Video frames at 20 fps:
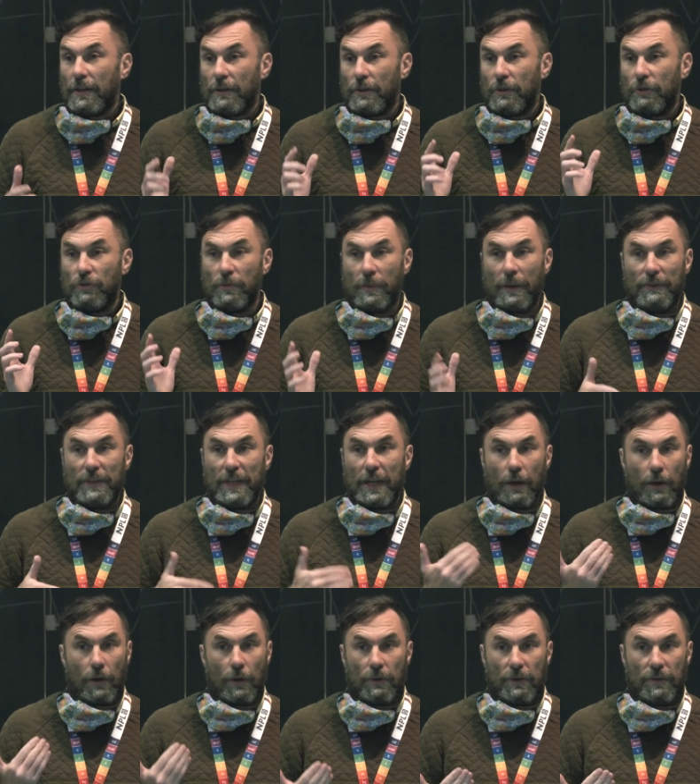You should be able to get
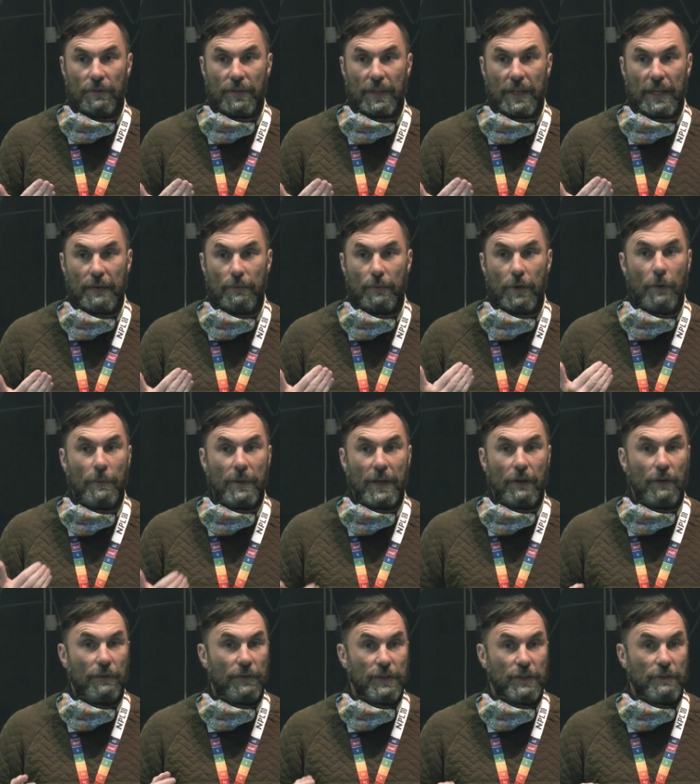hold of the wellbeing
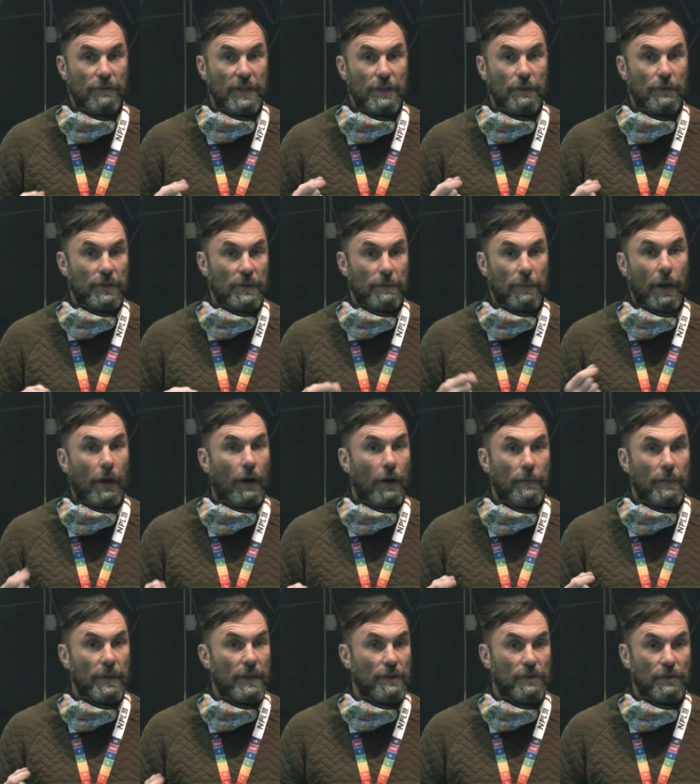officer in your
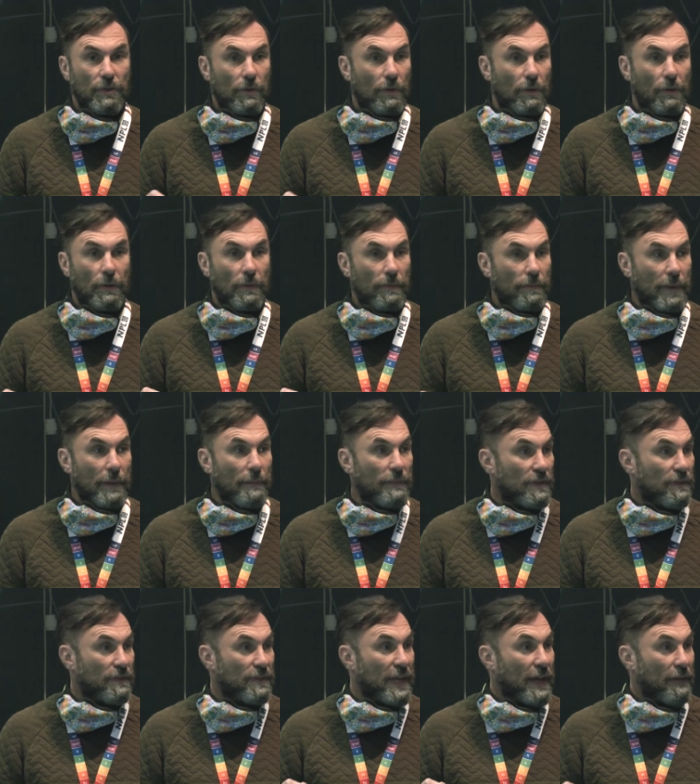department or members
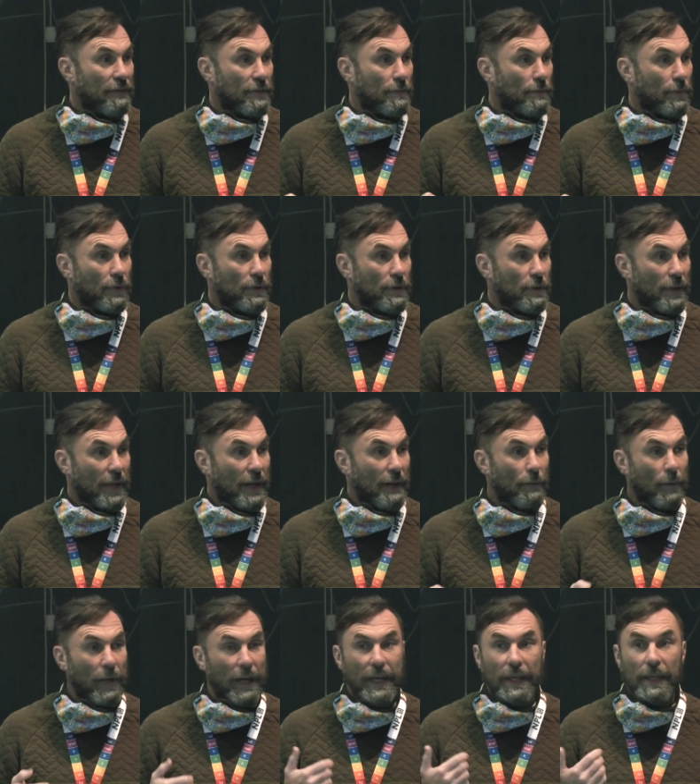of staff can point you that
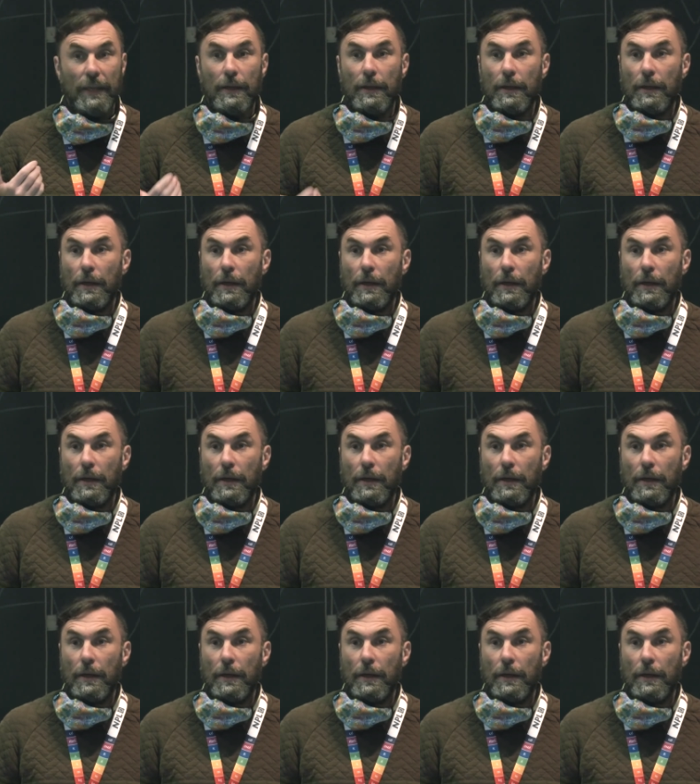way.